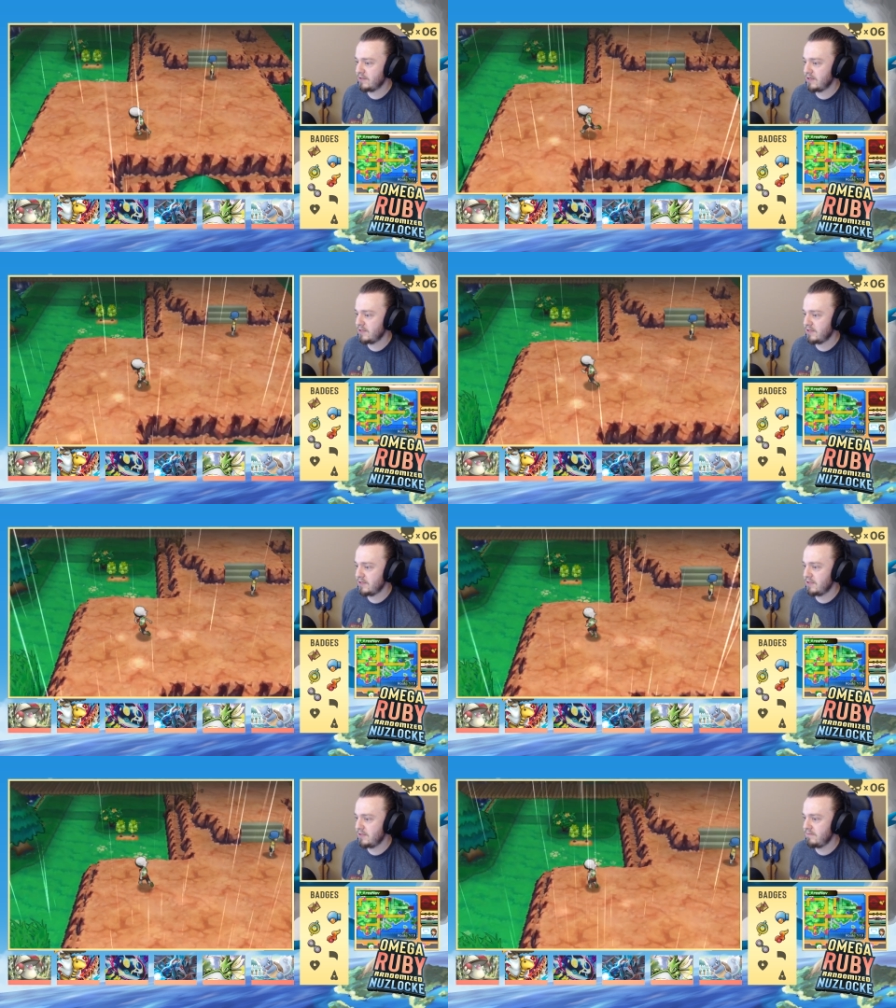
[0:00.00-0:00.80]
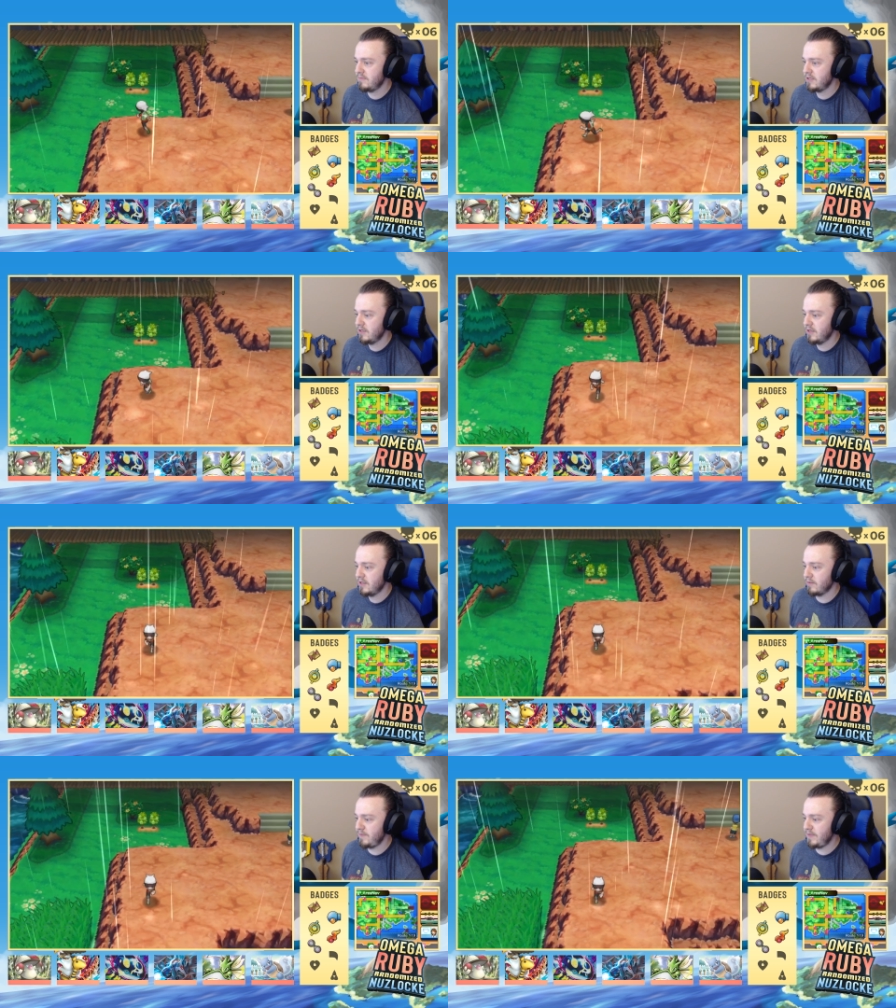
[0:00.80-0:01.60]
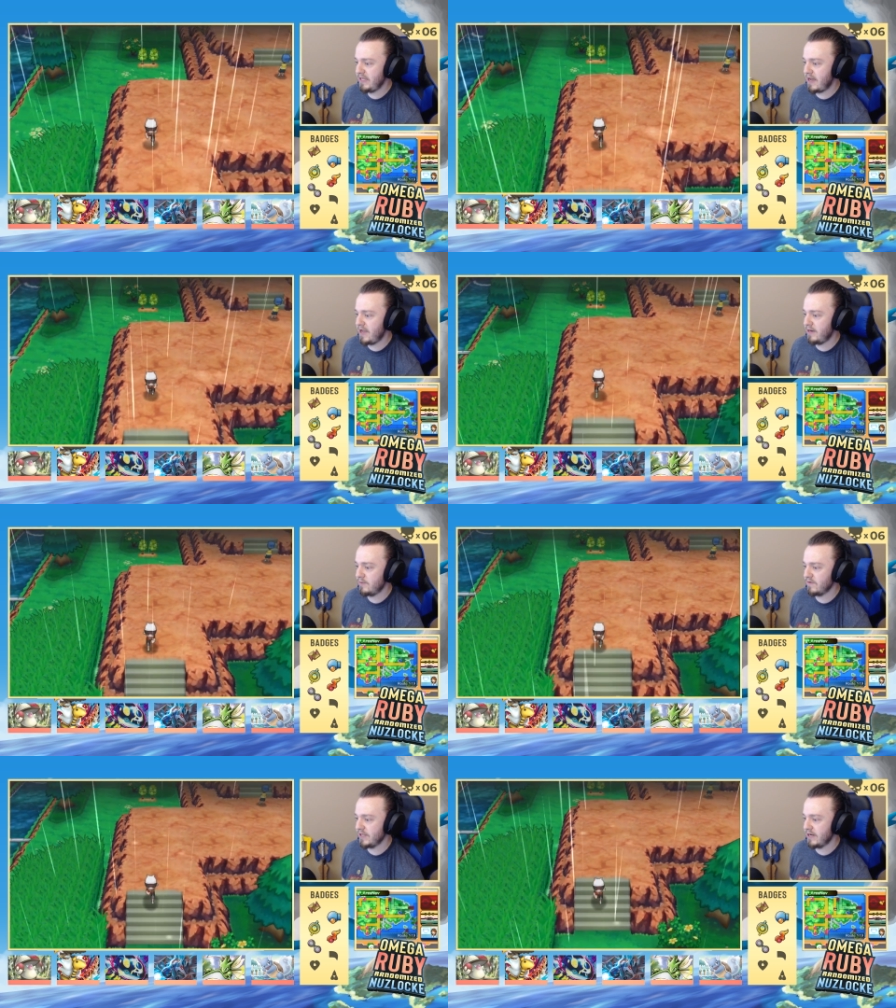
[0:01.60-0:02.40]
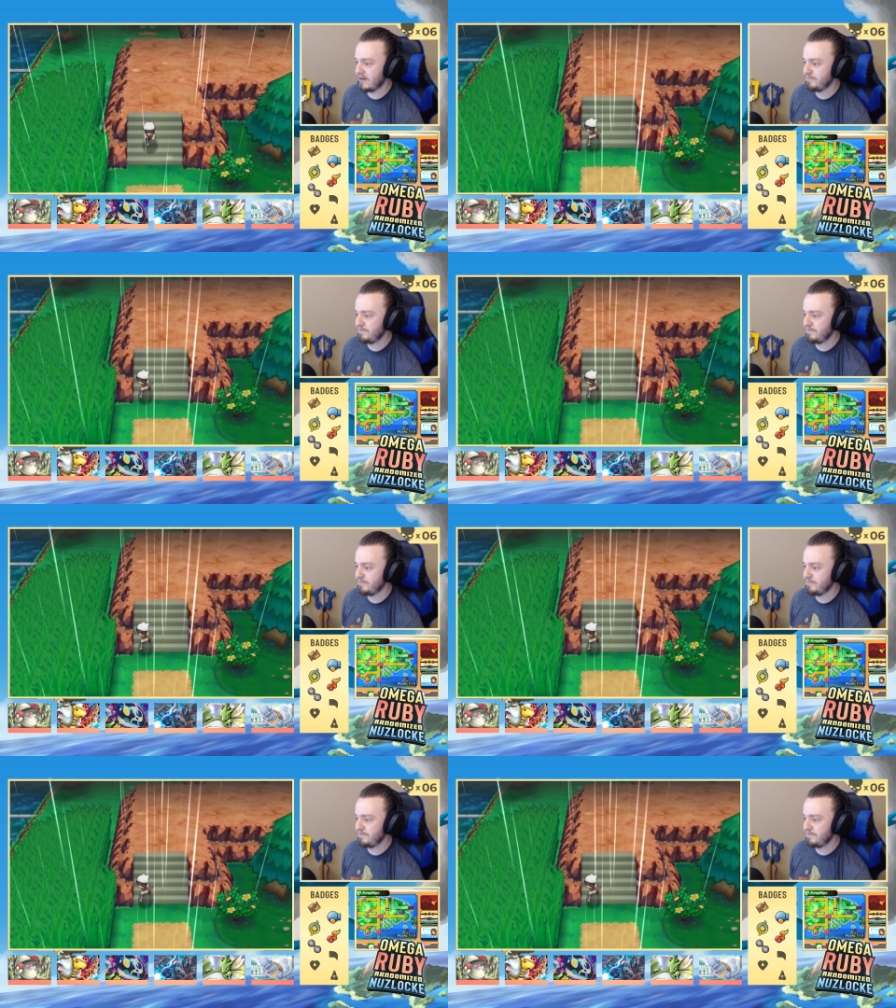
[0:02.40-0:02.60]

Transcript: There might be an item over there.